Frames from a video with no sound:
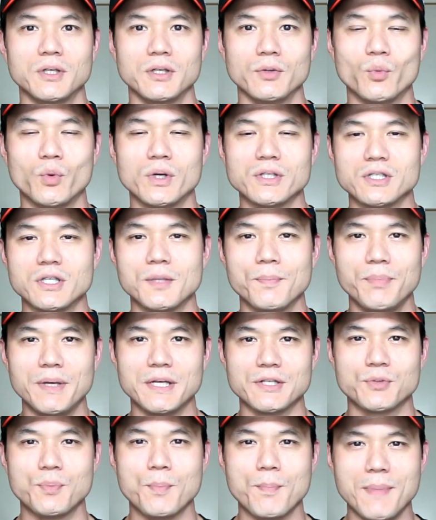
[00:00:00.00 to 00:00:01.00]
me, what's the
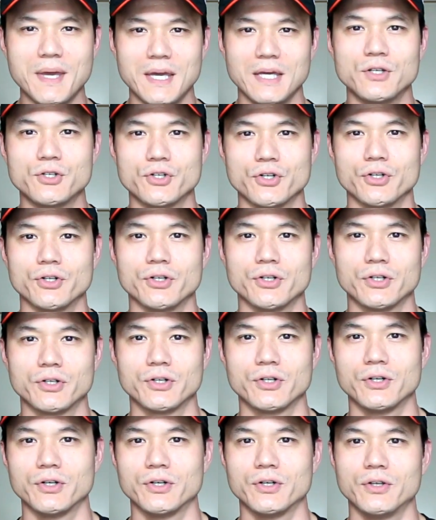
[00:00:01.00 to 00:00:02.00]
best major
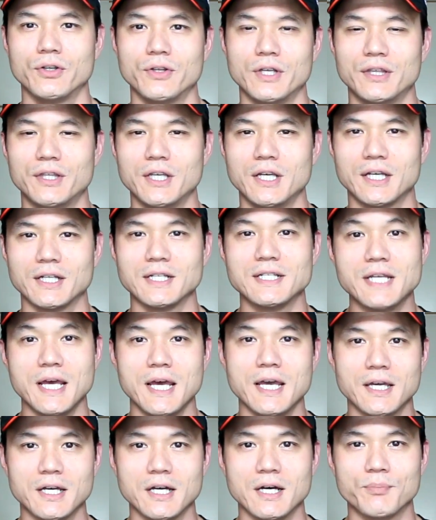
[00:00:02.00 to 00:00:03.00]
that they can
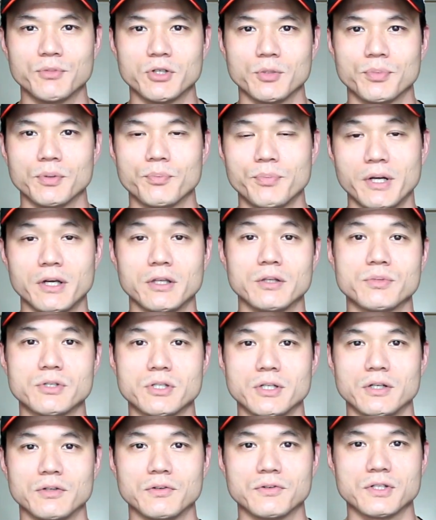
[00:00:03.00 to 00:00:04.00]
take up to prepare
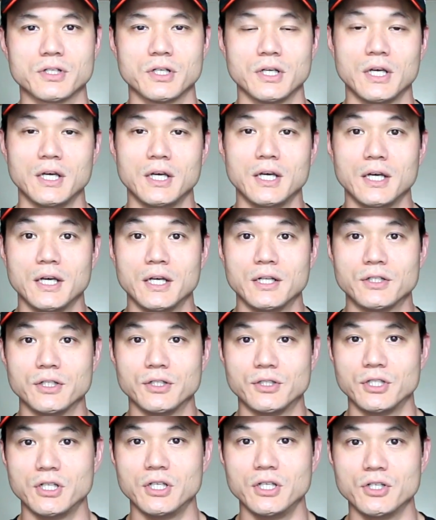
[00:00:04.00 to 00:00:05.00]
themselves to
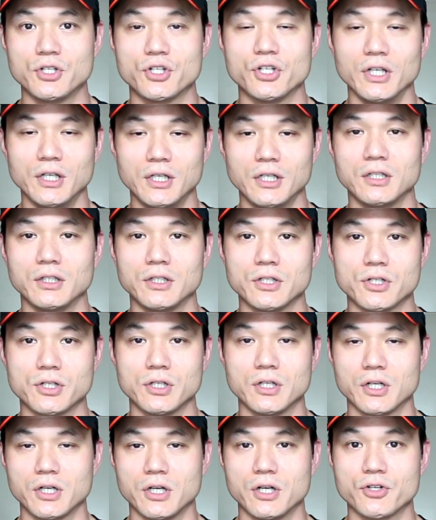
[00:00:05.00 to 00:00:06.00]
teach English
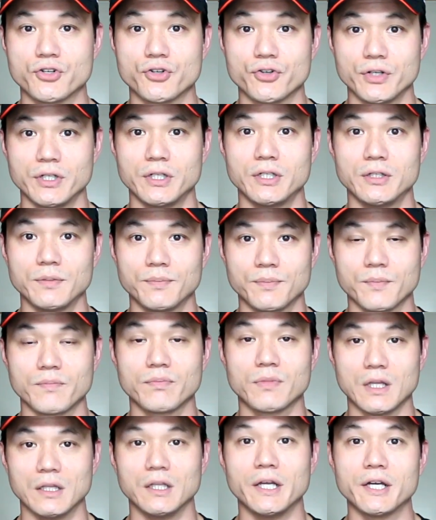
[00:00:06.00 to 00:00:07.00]
in a country
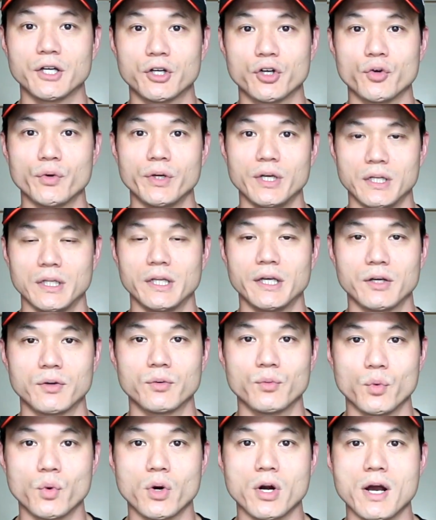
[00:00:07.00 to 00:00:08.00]
like Korea, like
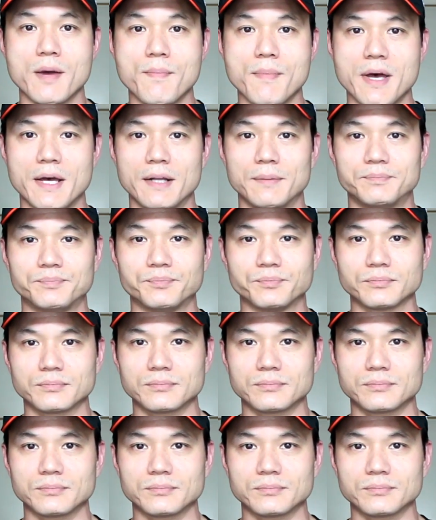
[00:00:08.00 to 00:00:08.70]
where I'm at?